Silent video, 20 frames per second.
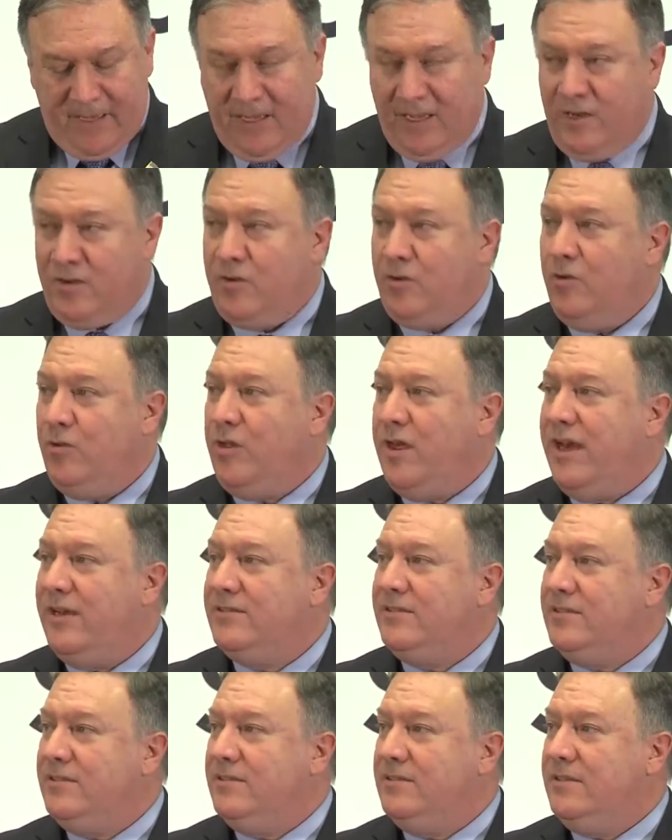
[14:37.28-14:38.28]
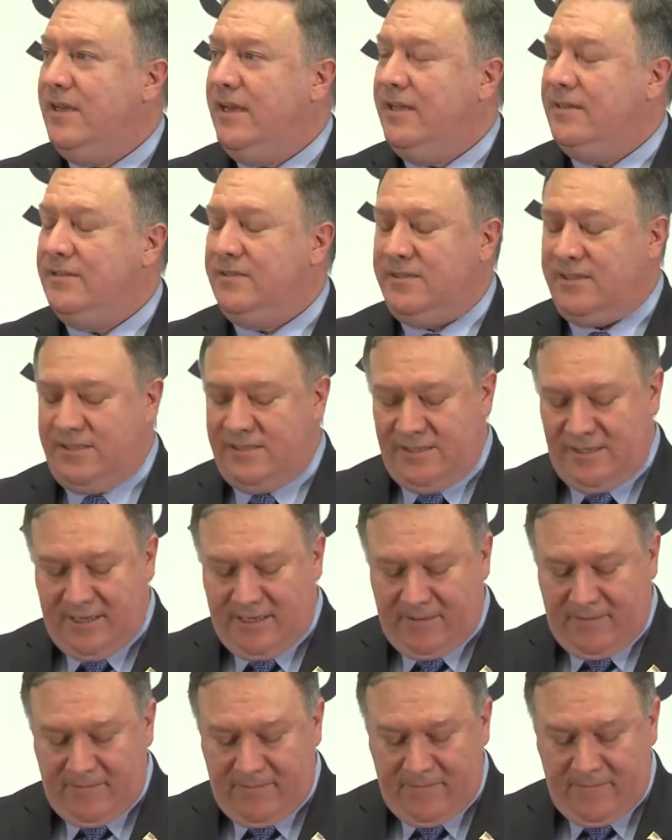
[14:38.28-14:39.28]
In
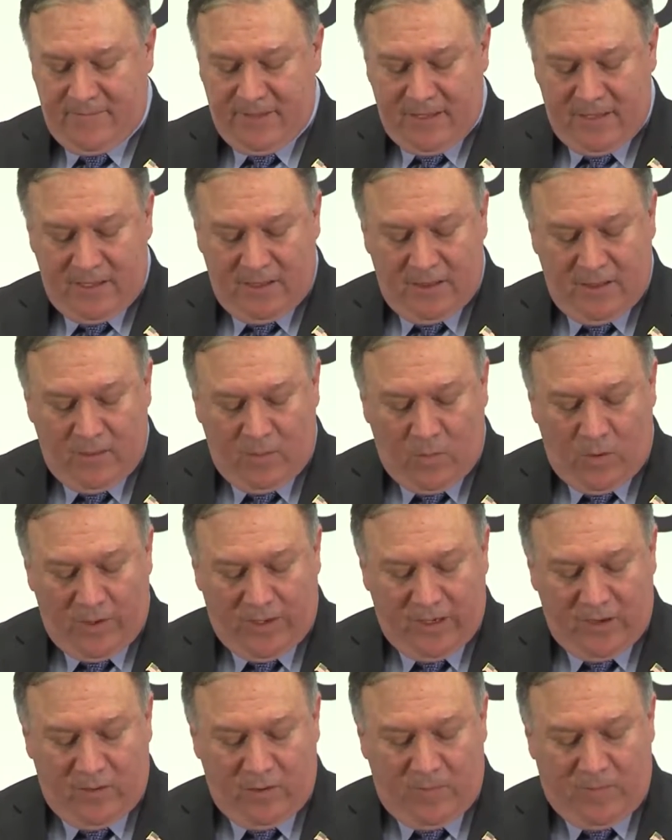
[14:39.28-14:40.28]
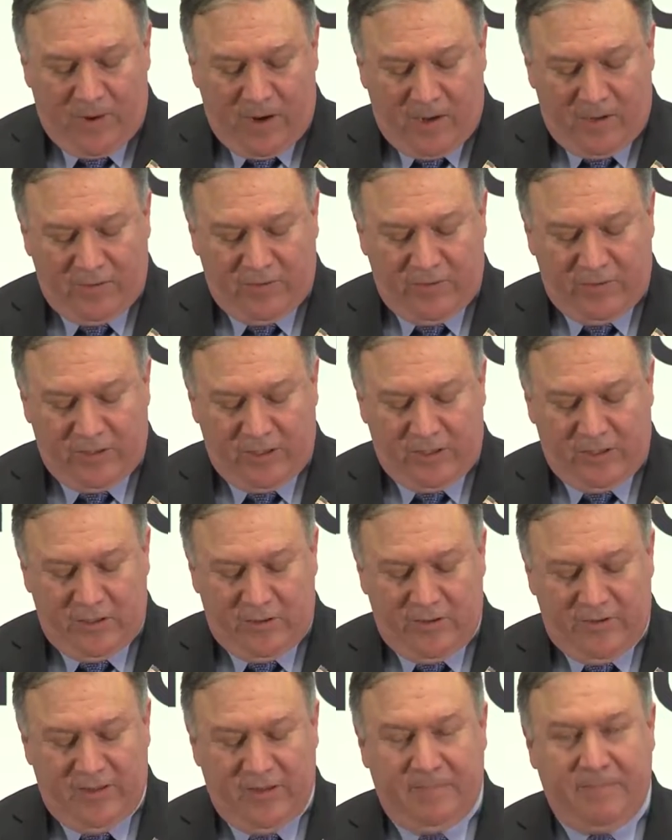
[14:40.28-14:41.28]
2016, the Working Group also
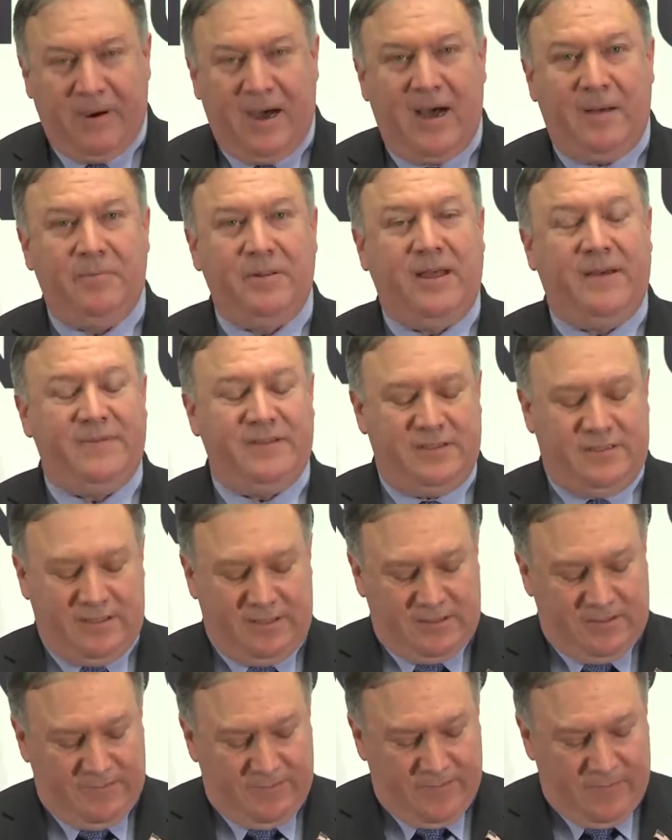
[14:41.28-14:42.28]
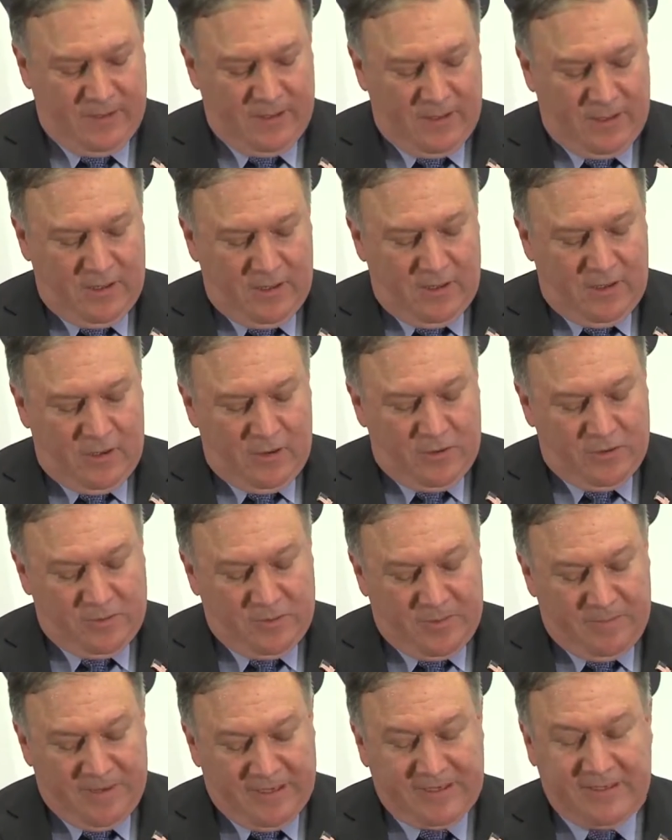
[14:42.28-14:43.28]
concluded that Bob Levinson, who has
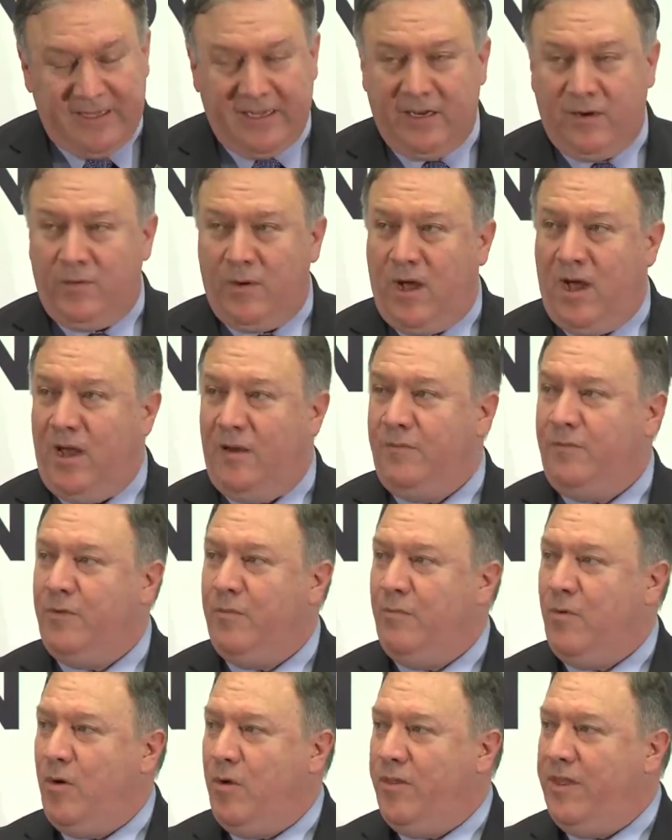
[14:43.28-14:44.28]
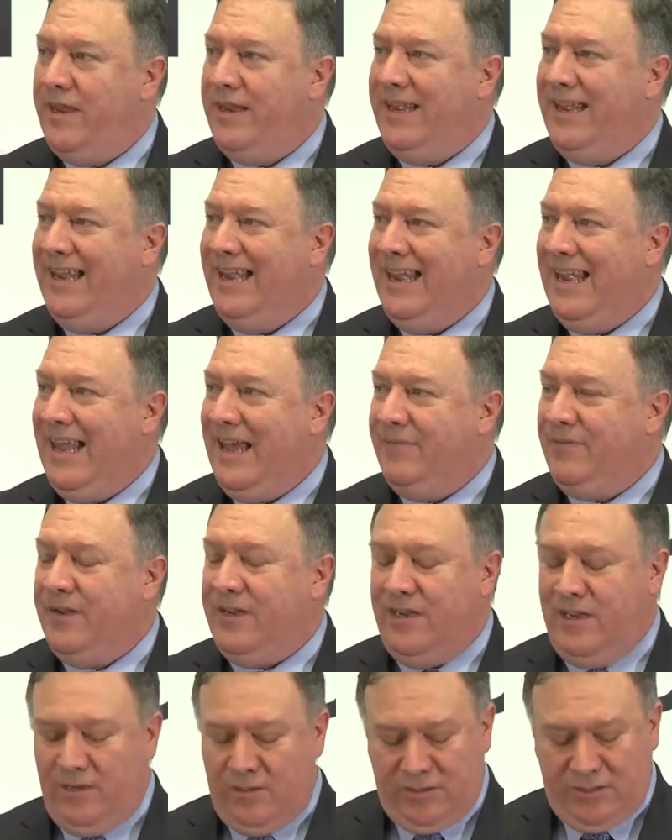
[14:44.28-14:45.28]
been missing in Iran for more than
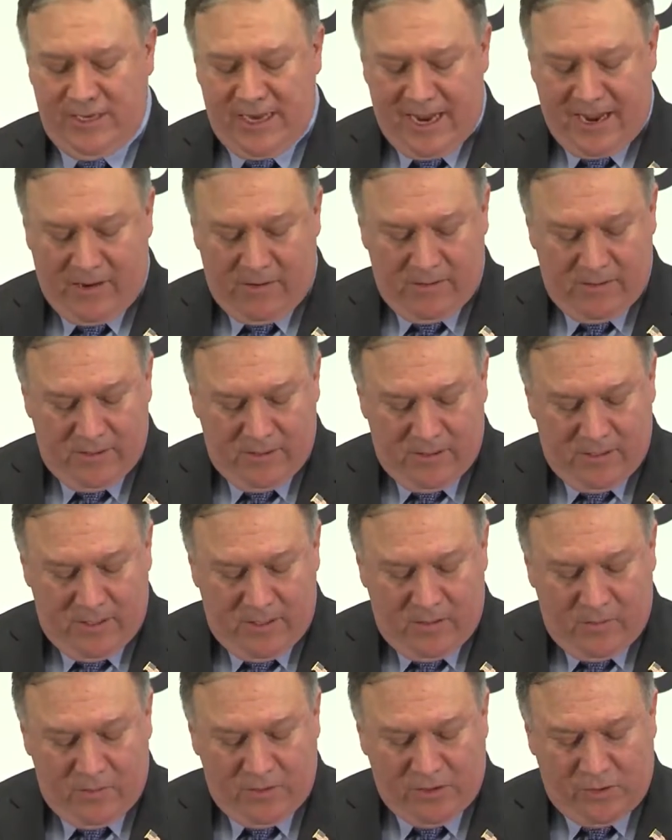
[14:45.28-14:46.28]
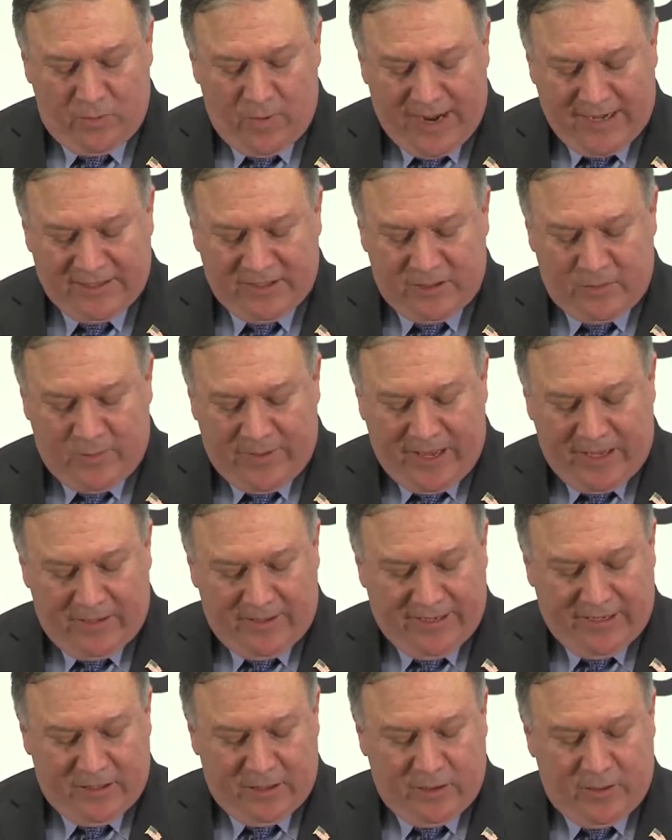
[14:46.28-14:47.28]
11 years now, was arrested without
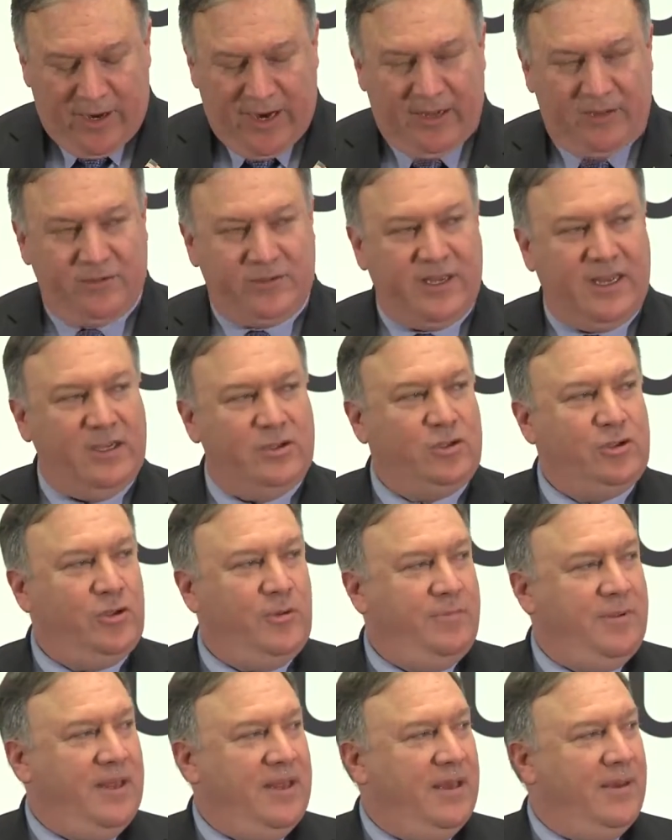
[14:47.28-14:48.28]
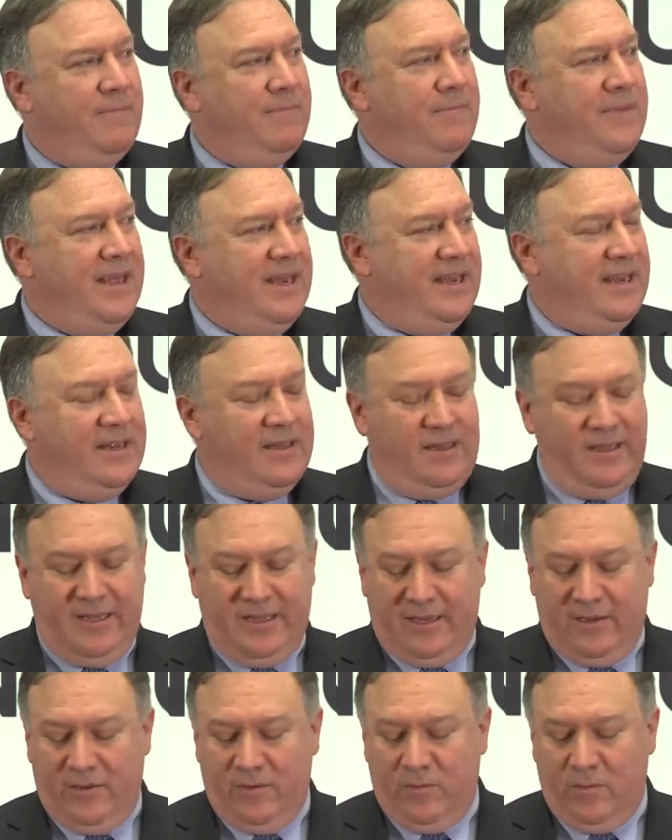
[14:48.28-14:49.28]
legal grounds and should be
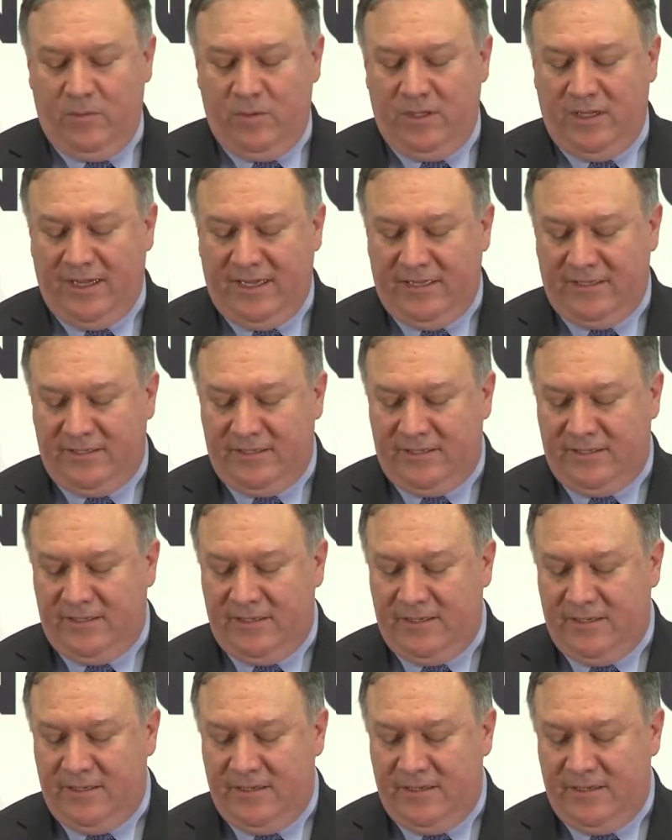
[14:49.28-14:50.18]
immediately released.